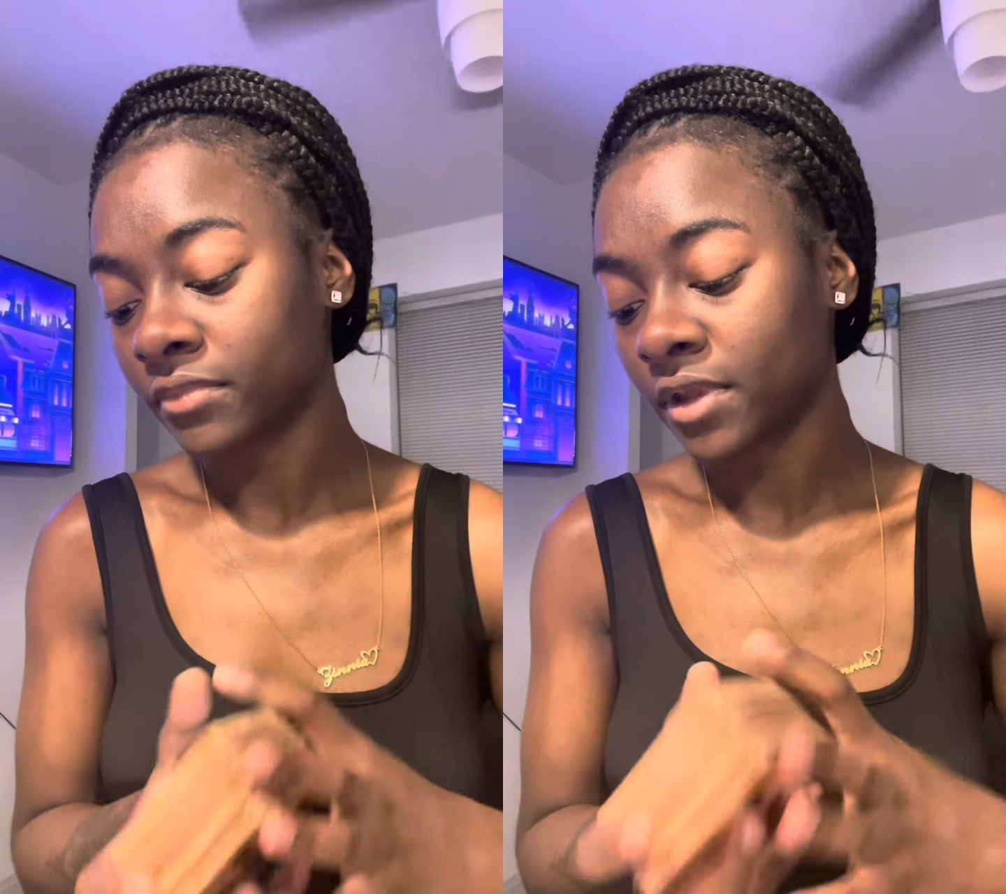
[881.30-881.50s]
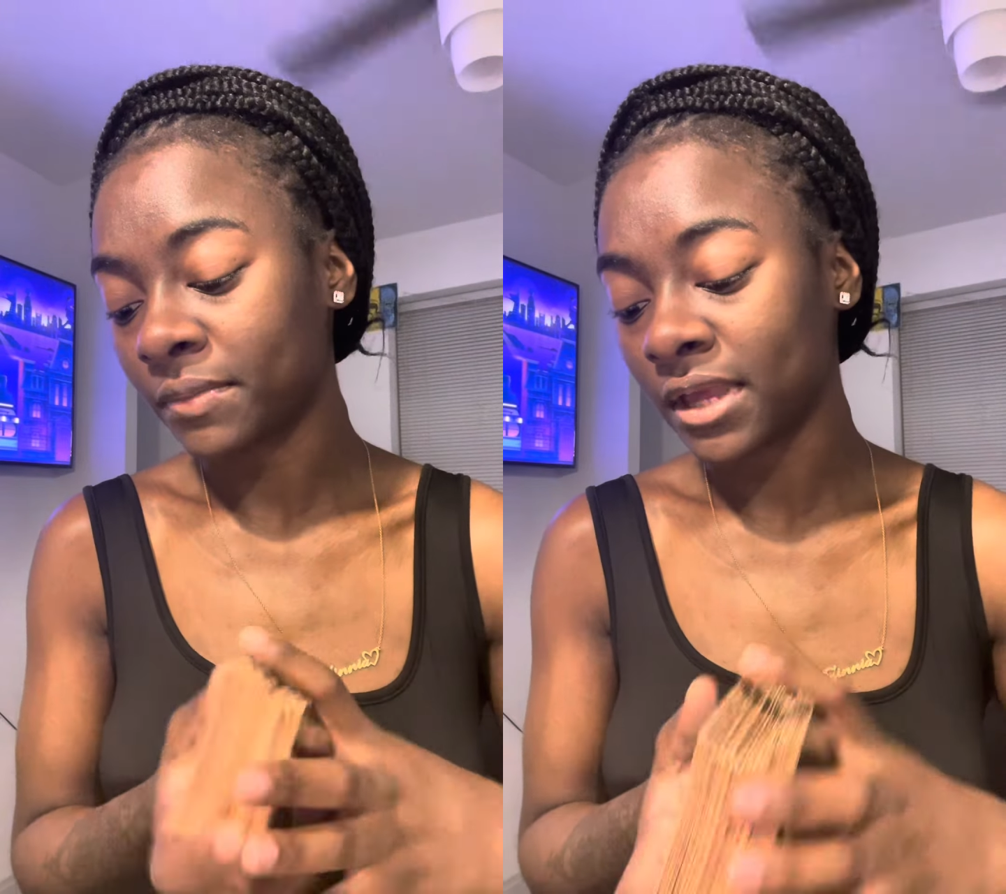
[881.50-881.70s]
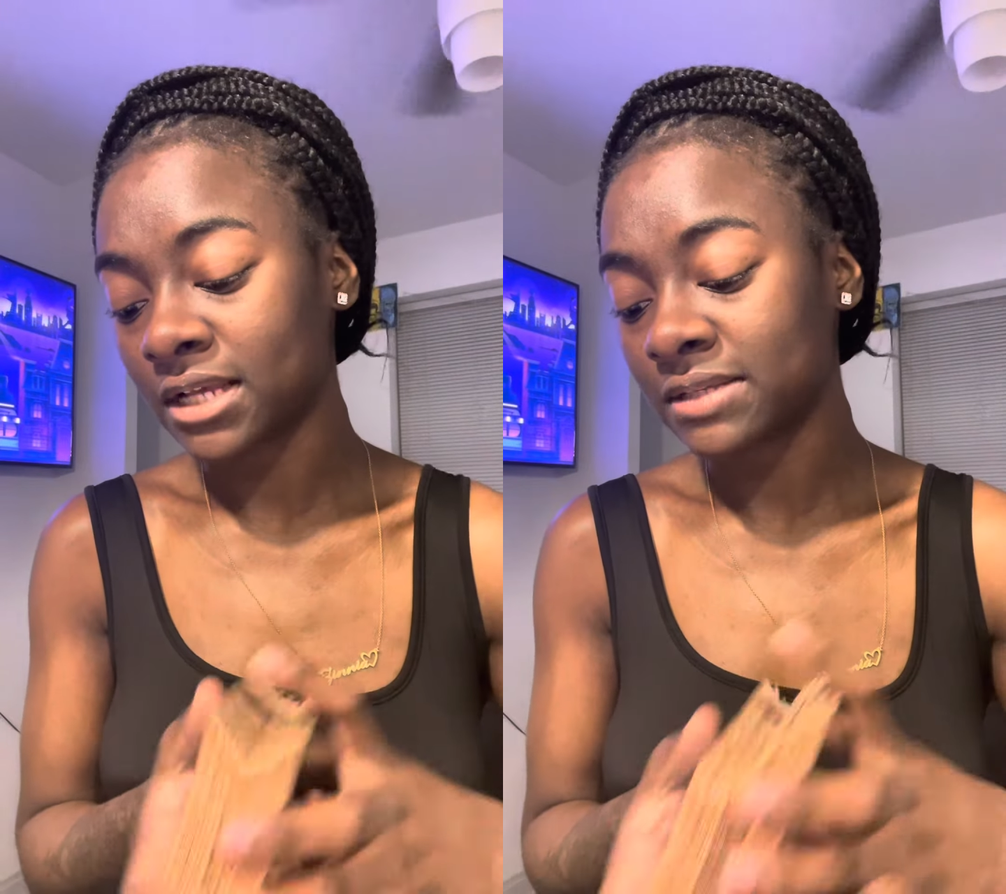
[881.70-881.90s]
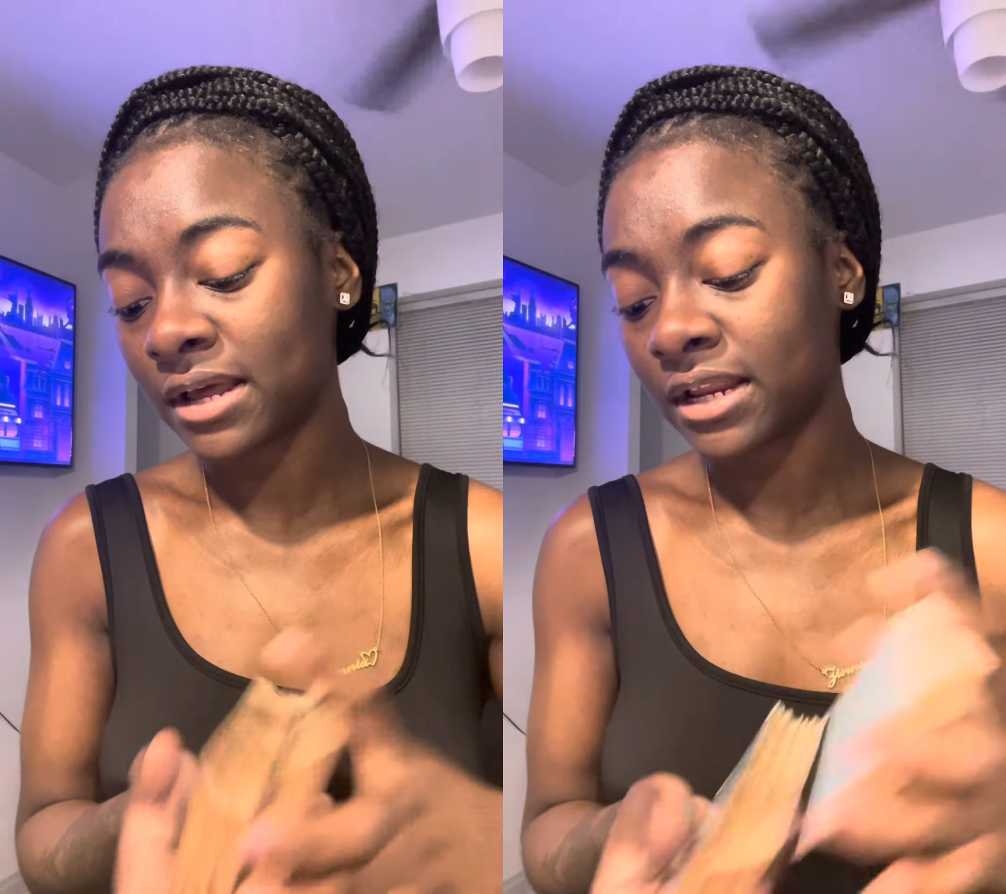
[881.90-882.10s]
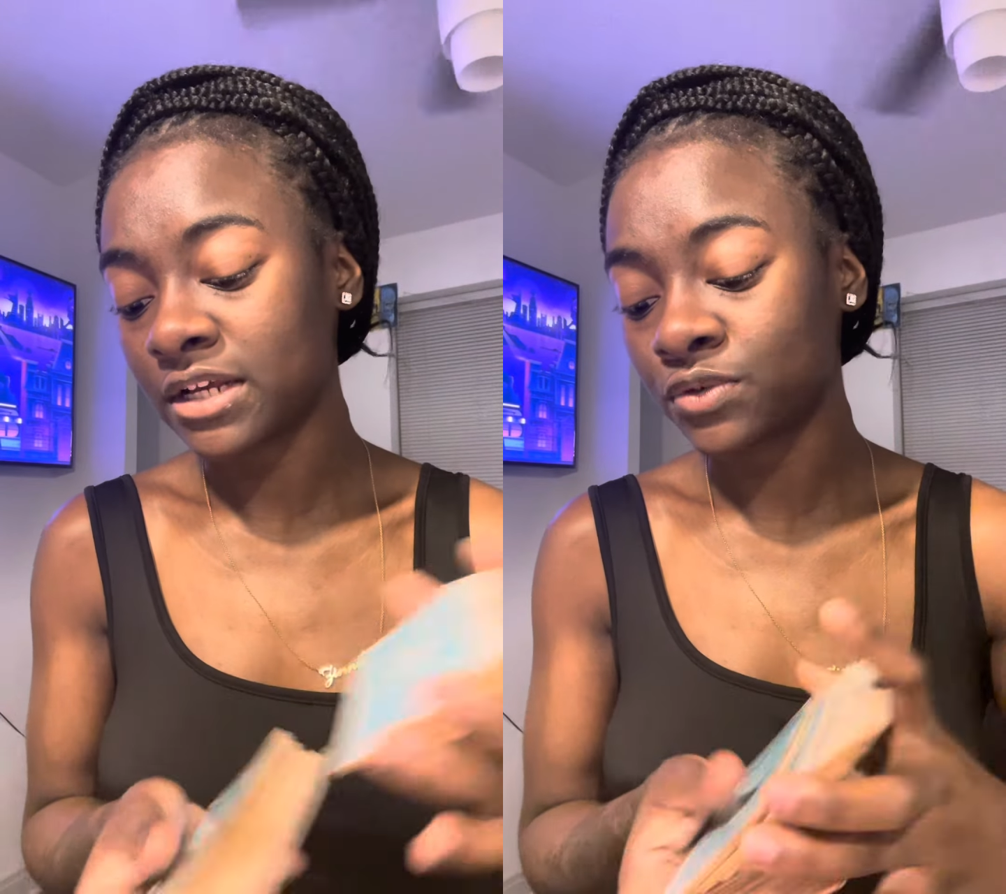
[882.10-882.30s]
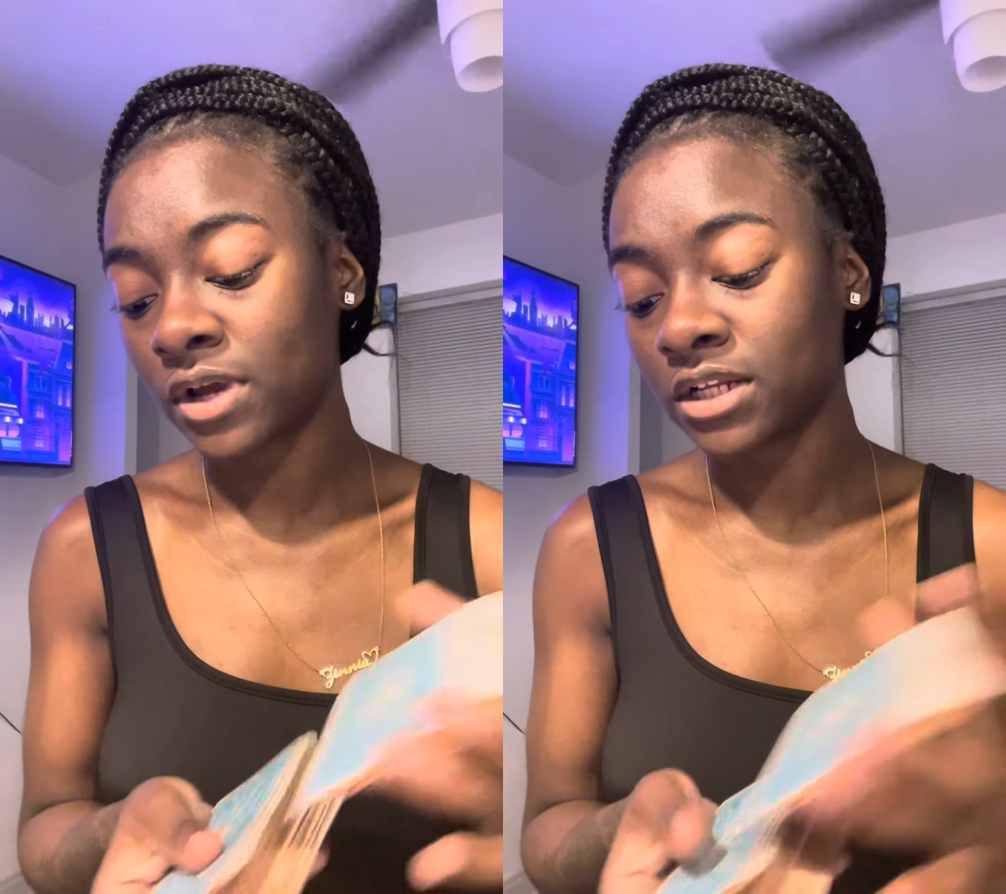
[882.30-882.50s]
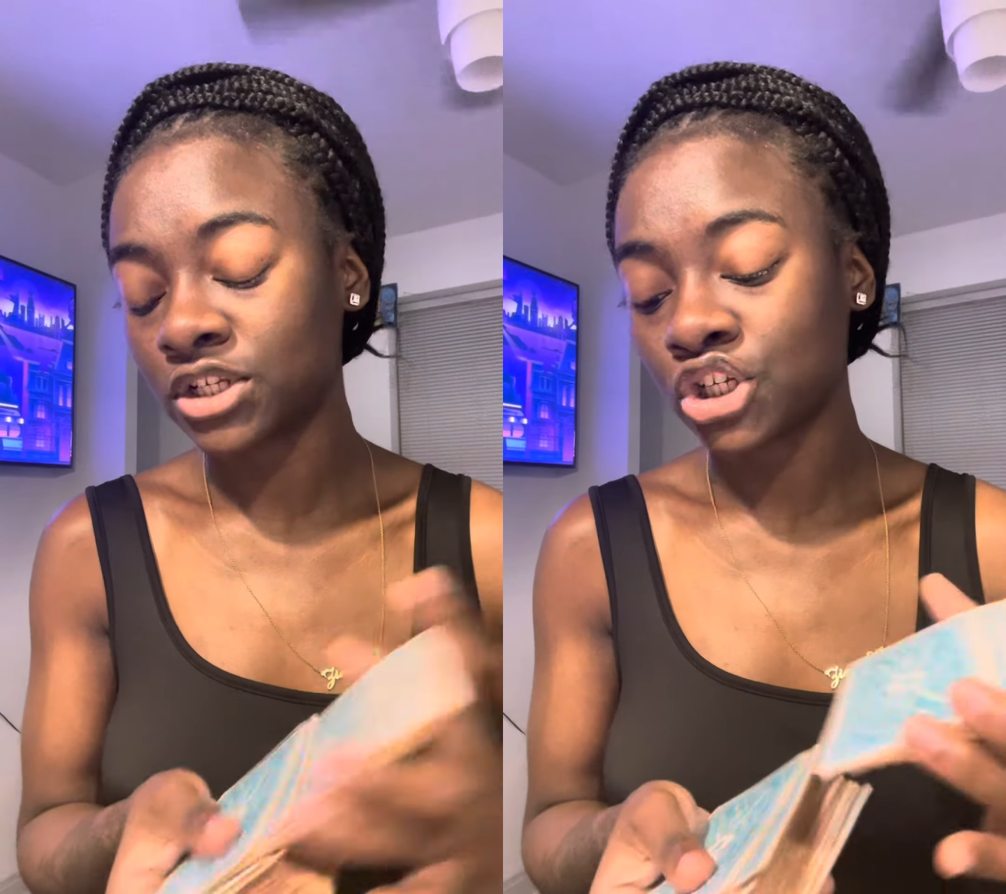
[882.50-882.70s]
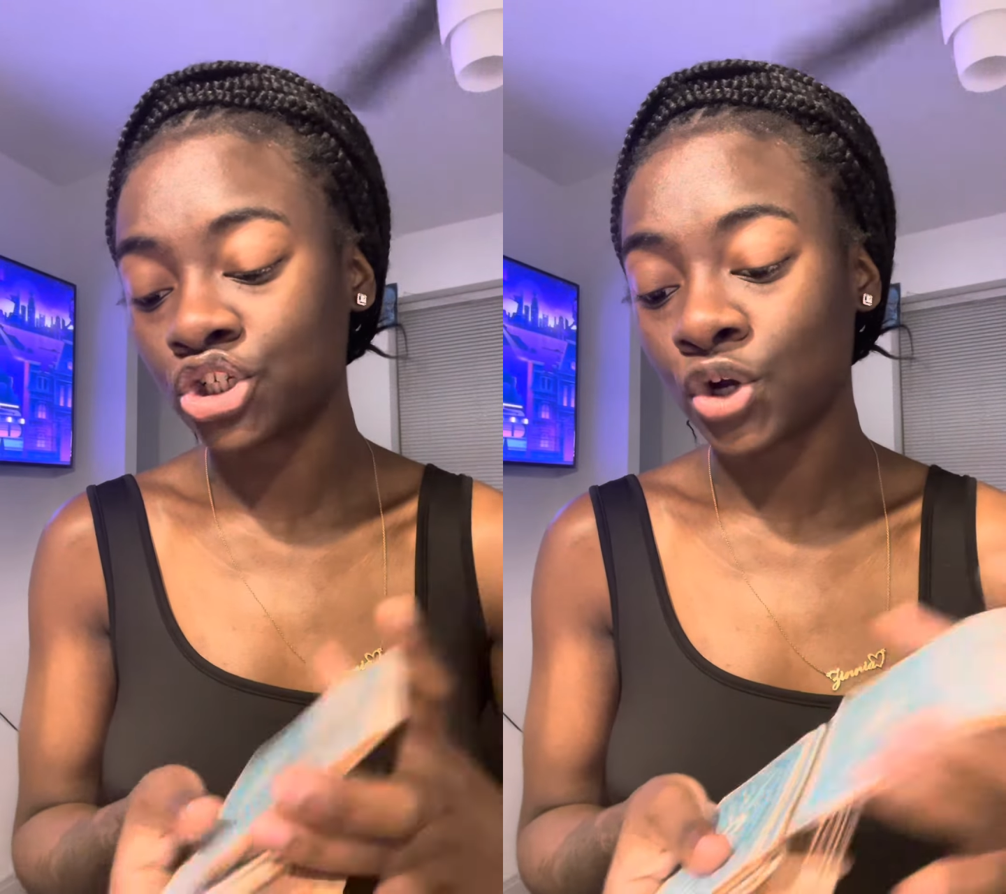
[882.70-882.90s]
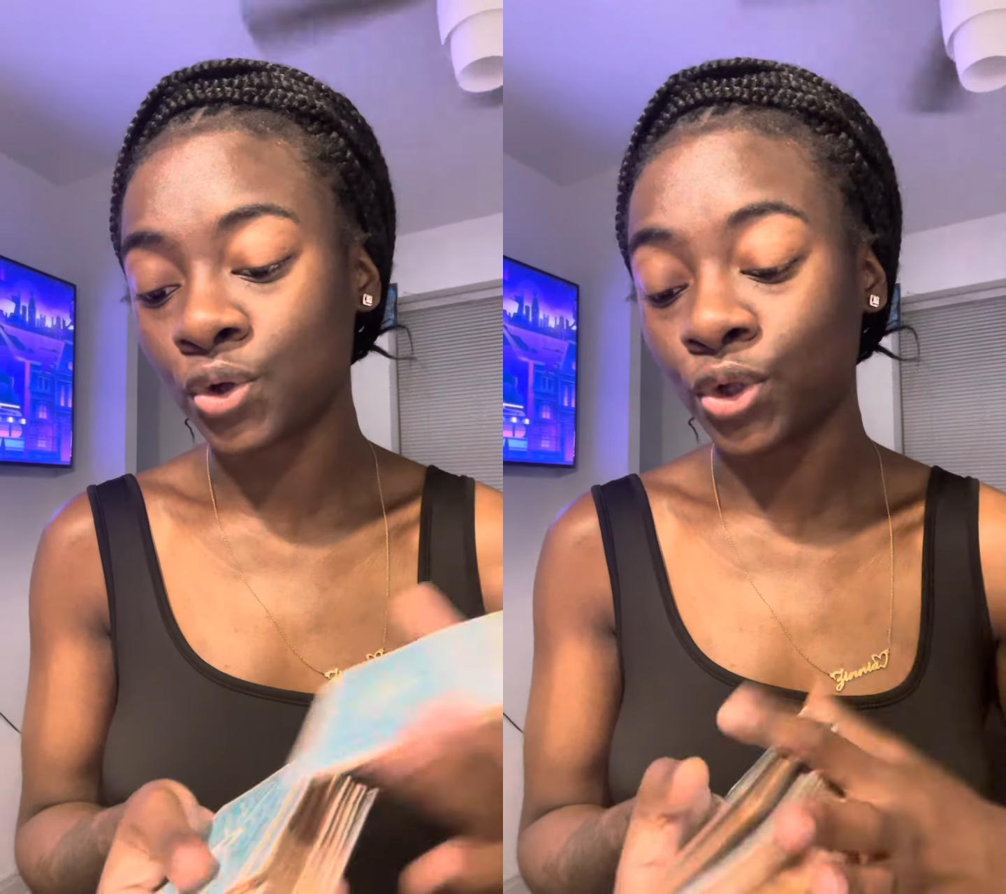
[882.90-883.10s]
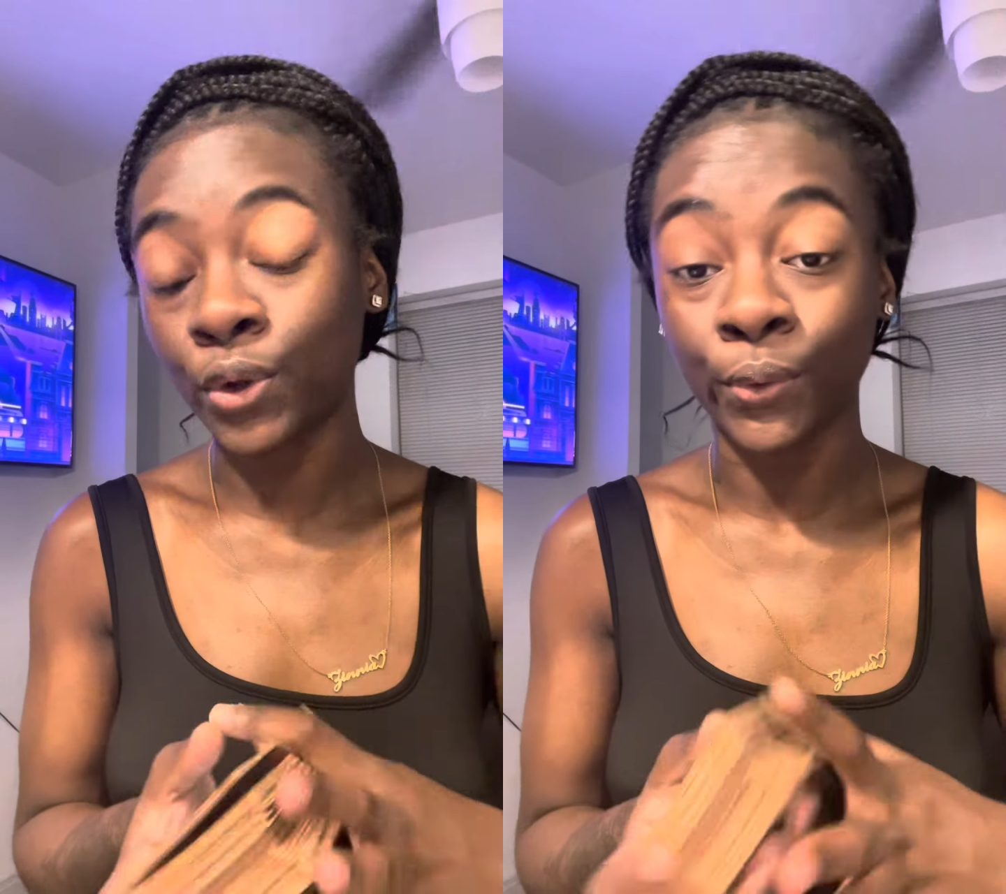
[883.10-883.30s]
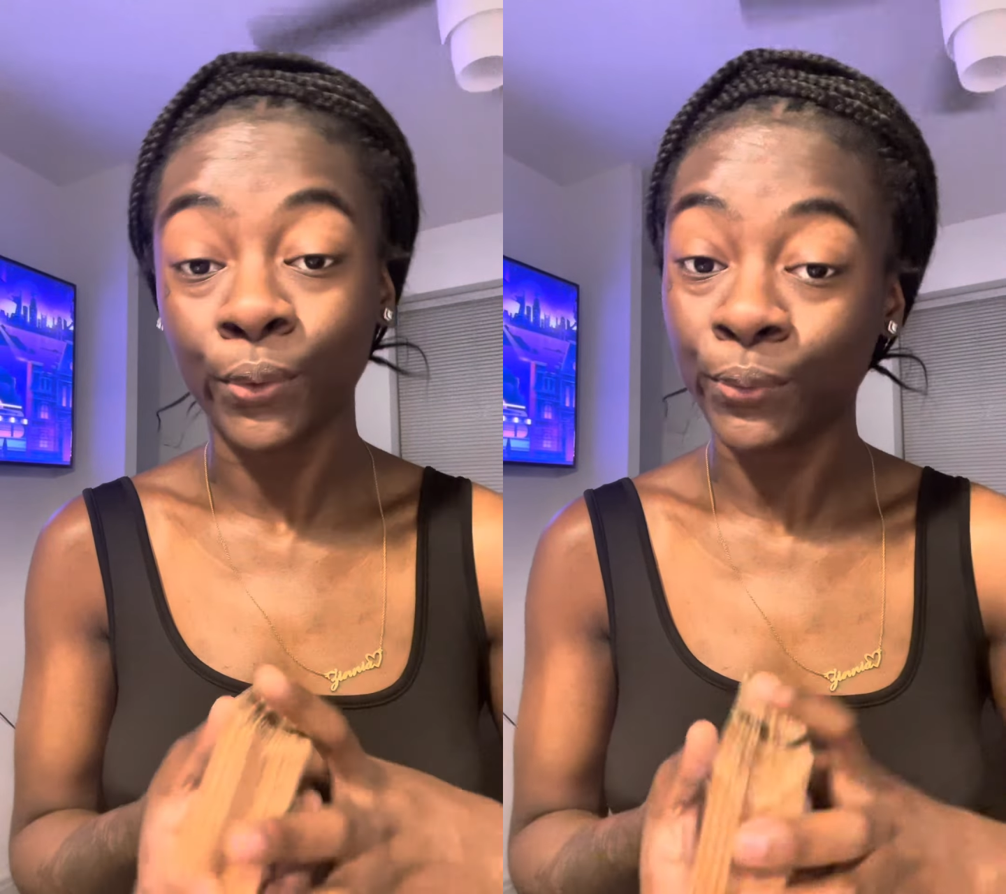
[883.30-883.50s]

Yeah, somebody is ready to show you.